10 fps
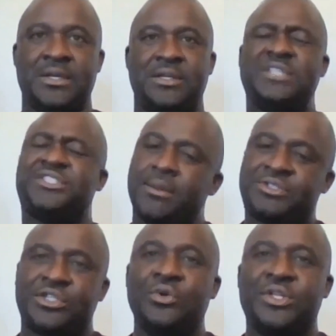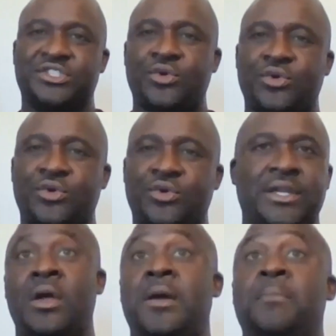and some students thrive in
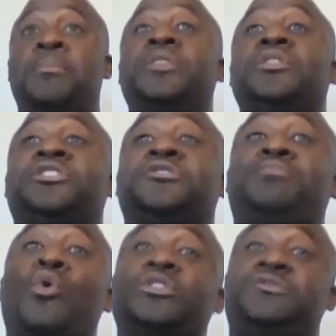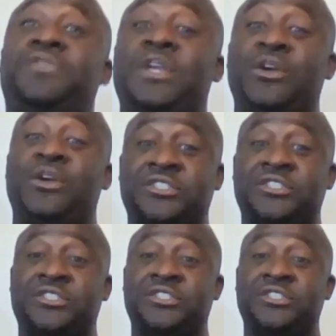it. But the sports field is
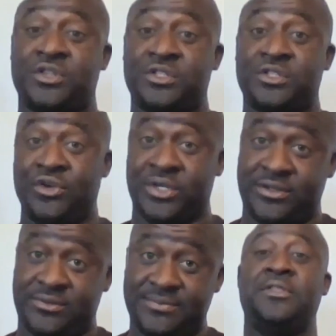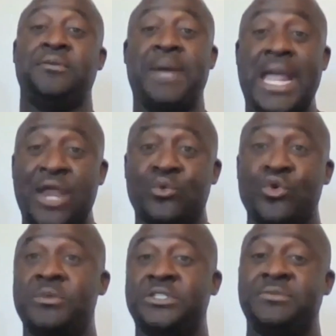made for the student. The band
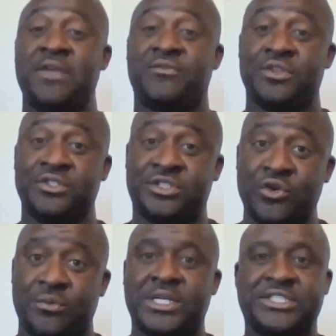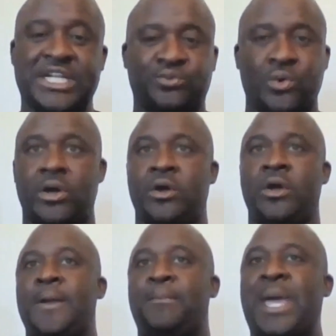room is made for the student because that's where
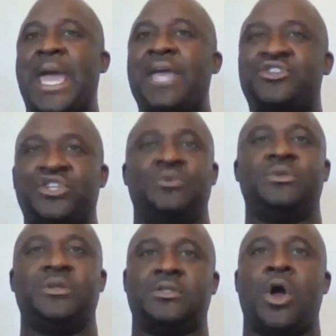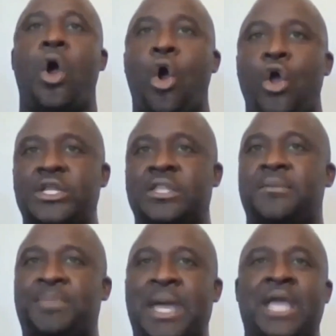passion, the heart and
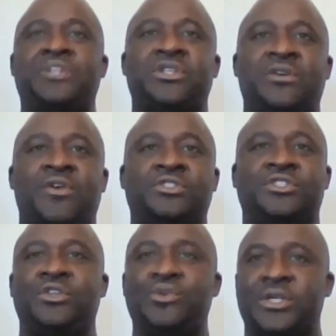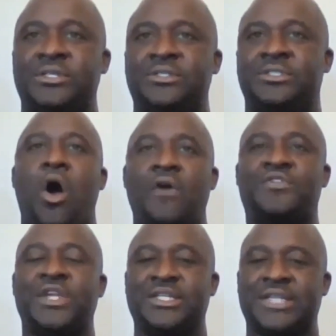the passion of our students
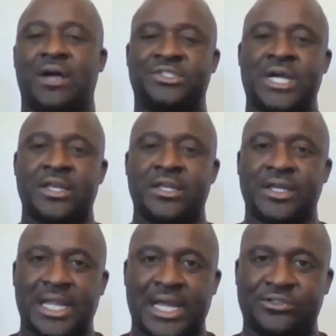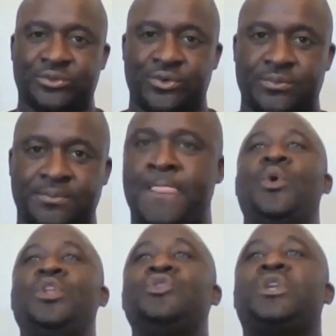often is outside of the classroom.
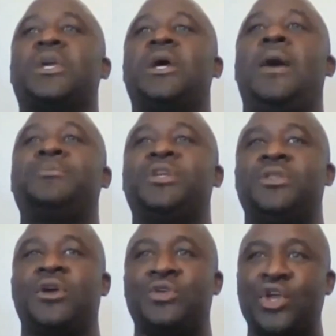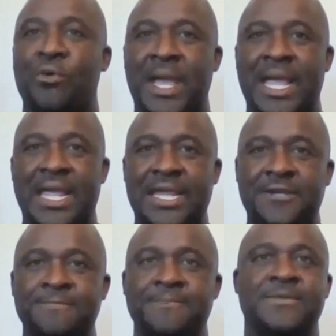When you can come to their
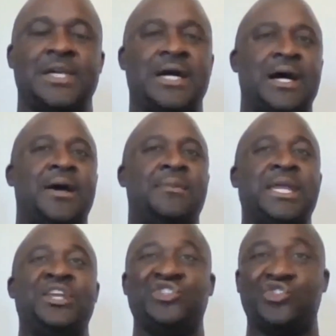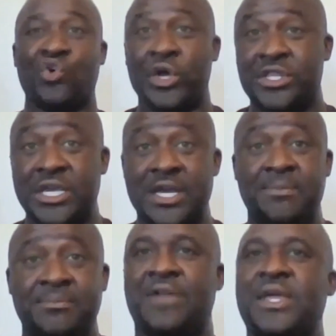domain and enjoy
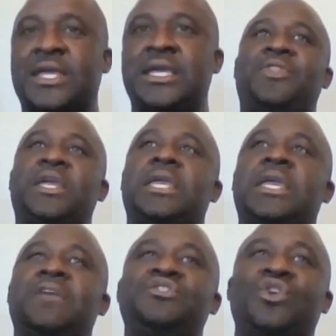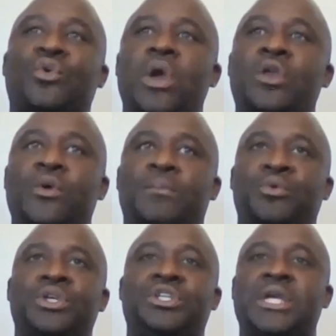them, I think it gives you a greater
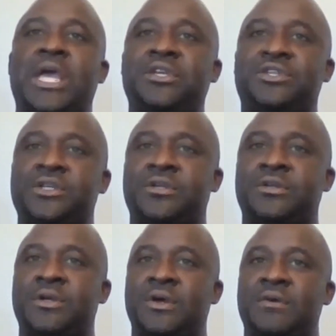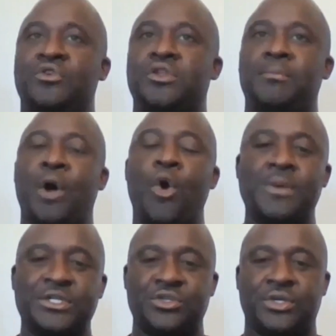appreciation for the
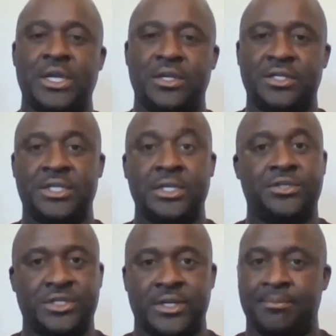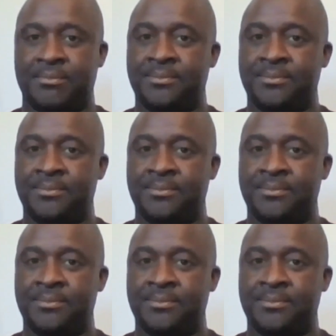moments you get to teach them